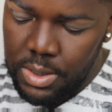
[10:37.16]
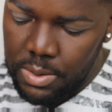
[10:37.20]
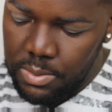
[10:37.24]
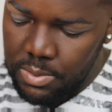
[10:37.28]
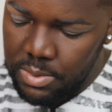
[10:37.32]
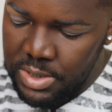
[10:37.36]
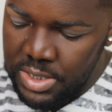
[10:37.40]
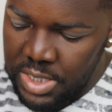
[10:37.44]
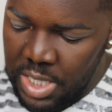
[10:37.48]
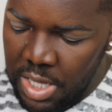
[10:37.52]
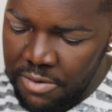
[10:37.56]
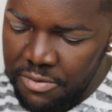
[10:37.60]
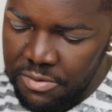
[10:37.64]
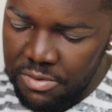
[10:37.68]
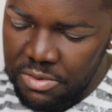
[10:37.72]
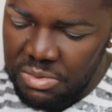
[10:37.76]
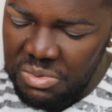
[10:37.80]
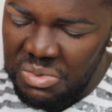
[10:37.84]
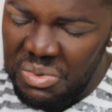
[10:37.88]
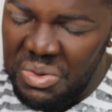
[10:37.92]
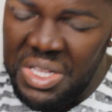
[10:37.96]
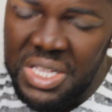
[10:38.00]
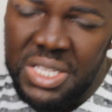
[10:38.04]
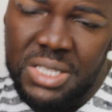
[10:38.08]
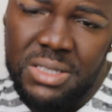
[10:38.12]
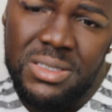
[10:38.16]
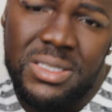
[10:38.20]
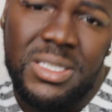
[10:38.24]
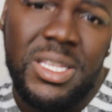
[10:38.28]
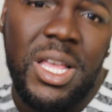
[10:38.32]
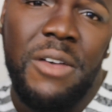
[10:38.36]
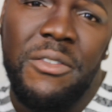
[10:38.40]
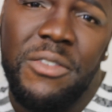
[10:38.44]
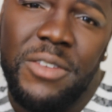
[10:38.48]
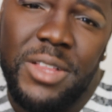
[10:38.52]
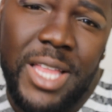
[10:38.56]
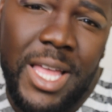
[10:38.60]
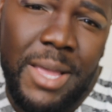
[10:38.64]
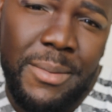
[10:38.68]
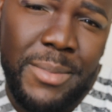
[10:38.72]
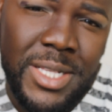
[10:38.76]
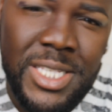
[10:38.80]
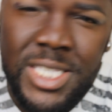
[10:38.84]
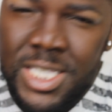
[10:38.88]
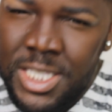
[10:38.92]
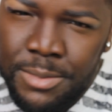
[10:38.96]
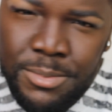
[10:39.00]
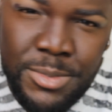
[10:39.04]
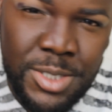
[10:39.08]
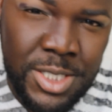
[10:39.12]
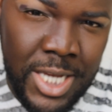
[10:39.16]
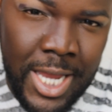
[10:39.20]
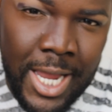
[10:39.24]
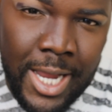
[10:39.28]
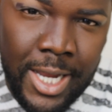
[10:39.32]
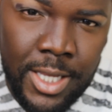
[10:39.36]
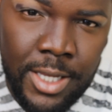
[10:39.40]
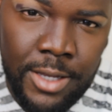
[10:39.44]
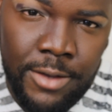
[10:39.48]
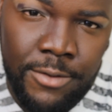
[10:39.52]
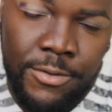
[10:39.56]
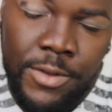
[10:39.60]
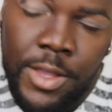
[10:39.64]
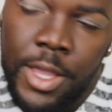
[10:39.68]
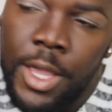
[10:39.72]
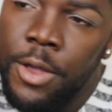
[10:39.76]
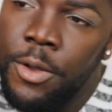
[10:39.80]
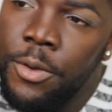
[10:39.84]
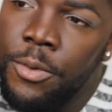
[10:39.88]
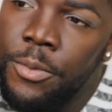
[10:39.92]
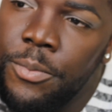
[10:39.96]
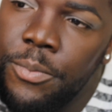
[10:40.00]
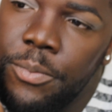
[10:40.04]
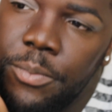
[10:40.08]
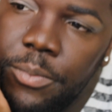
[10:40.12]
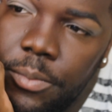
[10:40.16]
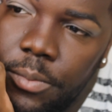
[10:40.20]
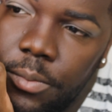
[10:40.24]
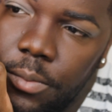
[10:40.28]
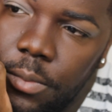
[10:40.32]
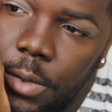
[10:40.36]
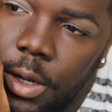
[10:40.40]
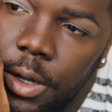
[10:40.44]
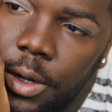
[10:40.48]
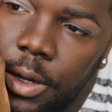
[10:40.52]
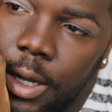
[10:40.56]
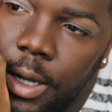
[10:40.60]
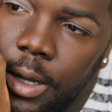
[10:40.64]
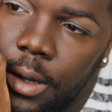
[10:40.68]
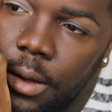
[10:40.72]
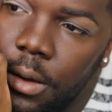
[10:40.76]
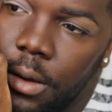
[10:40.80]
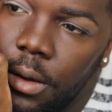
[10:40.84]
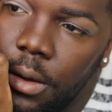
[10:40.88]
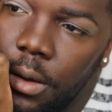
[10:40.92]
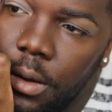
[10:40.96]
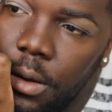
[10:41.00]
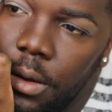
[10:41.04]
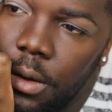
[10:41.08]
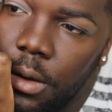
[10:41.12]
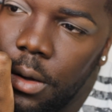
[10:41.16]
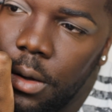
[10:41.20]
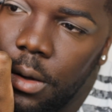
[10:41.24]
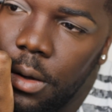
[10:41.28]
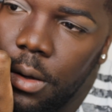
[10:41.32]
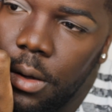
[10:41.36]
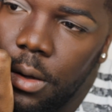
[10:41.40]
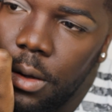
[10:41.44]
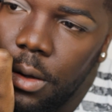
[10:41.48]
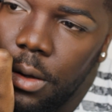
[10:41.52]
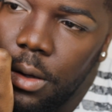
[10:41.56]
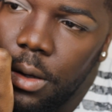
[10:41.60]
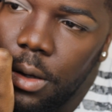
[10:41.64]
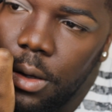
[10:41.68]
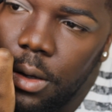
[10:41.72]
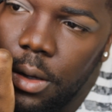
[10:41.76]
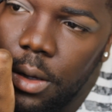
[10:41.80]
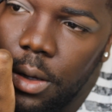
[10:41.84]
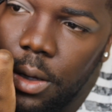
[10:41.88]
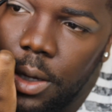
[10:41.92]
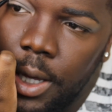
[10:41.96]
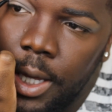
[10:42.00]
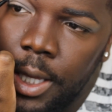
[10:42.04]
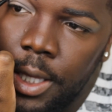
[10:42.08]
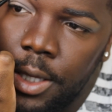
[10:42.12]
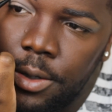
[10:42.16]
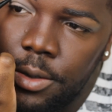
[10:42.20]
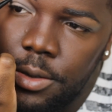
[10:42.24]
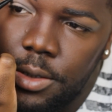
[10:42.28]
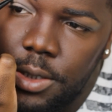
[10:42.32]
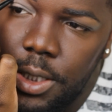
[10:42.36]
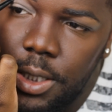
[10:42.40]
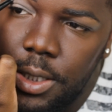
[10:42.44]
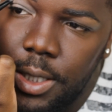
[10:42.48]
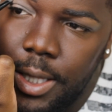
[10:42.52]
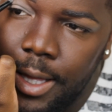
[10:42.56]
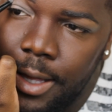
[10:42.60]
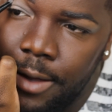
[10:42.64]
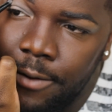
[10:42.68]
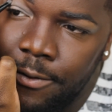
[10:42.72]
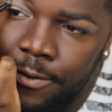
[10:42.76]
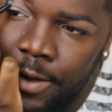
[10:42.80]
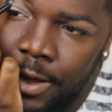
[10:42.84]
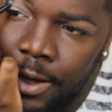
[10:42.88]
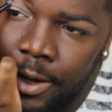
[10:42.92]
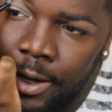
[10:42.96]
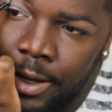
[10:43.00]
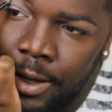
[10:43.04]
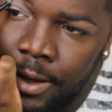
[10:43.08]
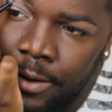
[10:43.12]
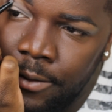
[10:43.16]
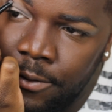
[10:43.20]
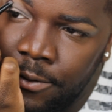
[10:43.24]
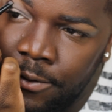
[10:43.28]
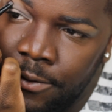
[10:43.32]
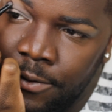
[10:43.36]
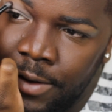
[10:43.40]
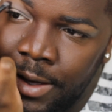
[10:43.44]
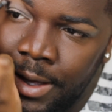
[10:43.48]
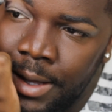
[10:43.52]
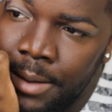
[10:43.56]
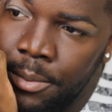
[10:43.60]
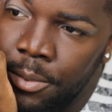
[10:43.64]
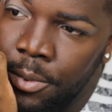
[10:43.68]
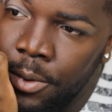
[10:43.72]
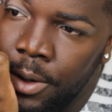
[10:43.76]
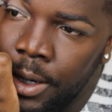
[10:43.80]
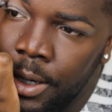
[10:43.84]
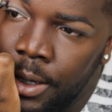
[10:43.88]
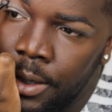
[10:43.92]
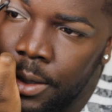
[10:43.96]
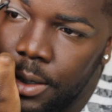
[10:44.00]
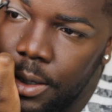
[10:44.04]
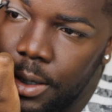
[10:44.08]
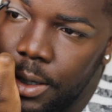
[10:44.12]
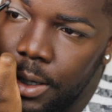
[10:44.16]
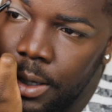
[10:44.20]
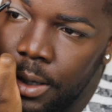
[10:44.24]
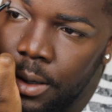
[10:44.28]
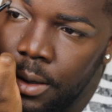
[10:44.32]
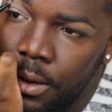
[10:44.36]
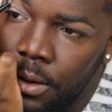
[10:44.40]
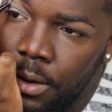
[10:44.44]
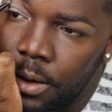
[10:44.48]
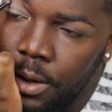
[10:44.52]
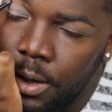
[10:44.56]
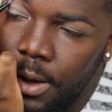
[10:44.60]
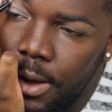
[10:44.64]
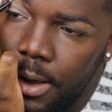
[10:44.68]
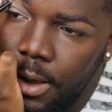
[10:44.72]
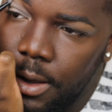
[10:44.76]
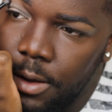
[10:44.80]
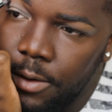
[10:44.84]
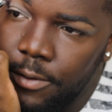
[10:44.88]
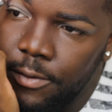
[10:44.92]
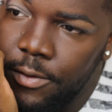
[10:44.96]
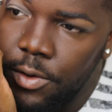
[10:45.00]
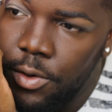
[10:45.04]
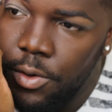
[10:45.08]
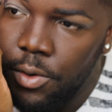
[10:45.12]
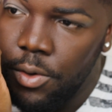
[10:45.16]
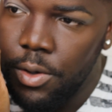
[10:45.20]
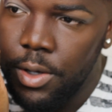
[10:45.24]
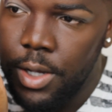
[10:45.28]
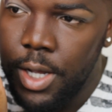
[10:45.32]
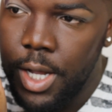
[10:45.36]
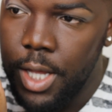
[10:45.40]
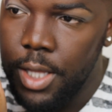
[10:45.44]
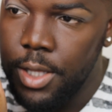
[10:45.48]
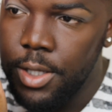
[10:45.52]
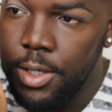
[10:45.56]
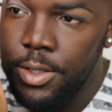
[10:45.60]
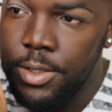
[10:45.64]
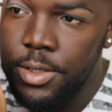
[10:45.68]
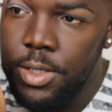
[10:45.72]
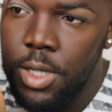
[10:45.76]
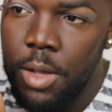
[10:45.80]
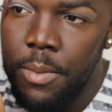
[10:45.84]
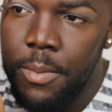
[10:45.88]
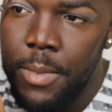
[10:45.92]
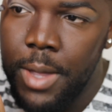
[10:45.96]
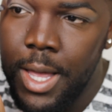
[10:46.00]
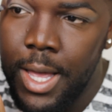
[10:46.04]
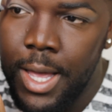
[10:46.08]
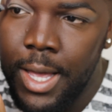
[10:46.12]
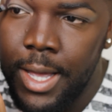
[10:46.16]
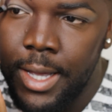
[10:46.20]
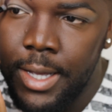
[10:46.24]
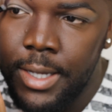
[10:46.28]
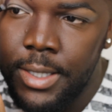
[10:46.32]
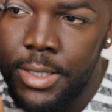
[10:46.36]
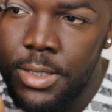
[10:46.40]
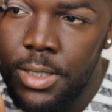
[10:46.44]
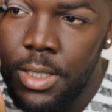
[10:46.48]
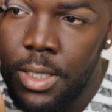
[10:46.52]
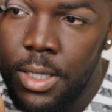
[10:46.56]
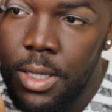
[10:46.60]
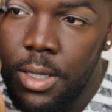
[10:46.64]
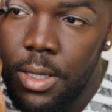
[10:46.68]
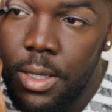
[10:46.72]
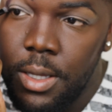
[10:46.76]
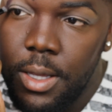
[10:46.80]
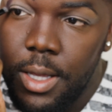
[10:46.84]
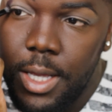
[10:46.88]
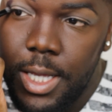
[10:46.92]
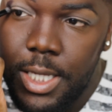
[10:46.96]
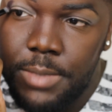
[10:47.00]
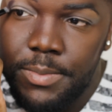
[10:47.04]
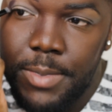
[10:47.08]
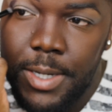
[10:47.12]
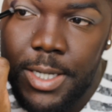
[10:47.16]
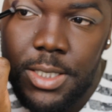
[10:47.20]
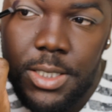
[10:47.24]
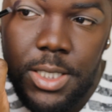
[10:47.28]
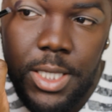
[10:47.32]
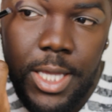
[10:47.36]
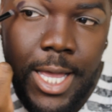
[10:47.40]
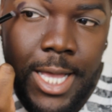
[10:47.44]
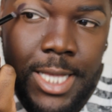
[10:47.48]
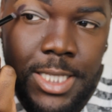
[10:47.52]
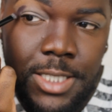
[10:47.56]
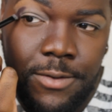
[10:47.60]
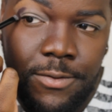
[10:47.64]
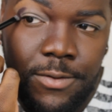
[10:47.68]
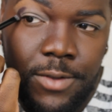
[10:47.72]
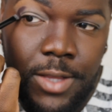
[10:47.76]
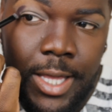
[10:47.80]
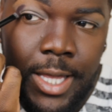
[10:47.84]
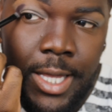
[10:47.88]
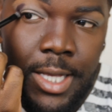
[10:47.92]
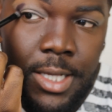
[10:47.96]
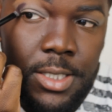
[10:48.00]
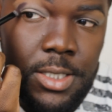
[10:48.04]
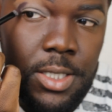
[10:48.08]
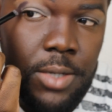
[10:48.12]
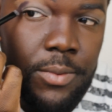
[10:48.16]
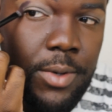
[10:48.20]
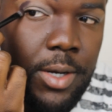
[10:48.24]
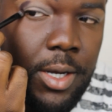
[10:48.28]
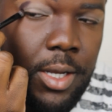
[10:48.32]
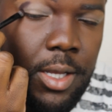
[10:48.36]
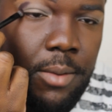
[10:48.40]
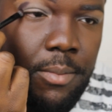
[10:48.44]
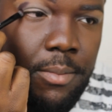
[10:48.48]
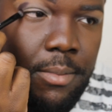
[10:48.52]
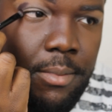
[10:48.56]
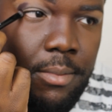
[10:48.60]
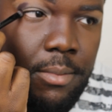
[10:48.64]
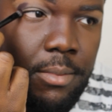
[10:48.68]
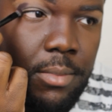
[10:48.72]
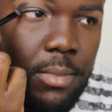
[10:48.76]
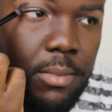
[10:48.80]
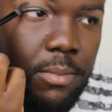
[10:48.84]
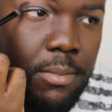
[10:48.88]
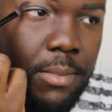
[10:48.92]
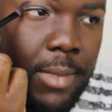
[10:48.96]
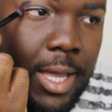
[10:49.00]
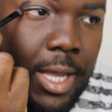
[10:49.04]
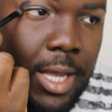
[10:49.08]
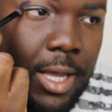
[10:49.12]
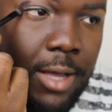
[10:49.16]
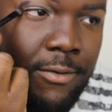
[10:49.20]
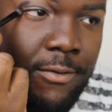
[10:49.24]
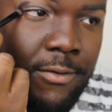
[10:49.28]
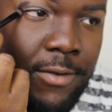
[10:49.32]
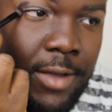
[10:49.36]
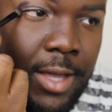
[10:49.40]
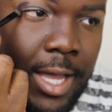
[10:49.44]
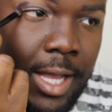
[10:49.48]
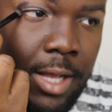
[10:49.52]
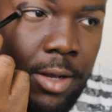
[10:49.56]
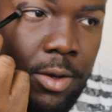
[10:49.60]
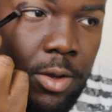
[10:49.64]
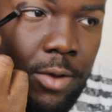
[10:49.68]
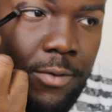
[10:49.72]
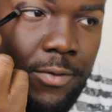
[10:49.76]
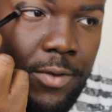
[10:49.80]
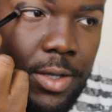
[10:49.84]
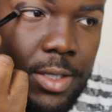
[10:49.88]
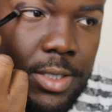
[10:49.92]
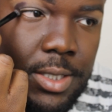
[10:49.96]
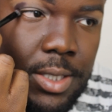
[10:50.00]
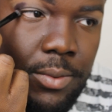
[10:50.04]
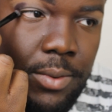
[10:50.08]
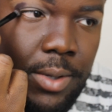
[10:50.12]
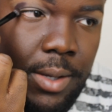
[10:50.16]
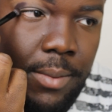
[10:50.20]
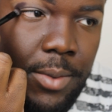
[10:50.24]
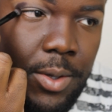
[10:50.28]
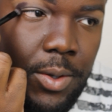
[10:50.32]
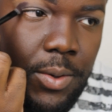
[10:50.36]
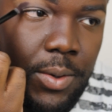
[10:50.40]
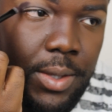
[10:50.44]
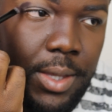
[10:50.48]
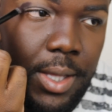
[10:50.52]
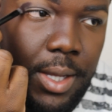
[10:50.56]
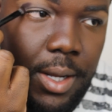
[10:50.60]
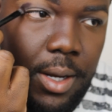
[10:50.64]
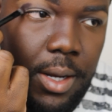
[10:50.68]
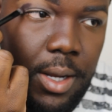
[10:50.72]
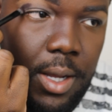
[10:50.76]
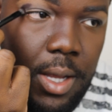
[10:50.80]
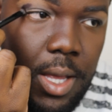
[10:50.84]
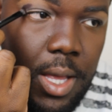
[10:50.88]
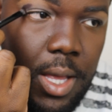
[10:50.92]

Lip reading: Soft glam is subjective, no? Okay. I usually like very vibrant and colorful colors on my eyes, especially as of late. So we're gonna make a V. I don't know if you can see what I'm doing there,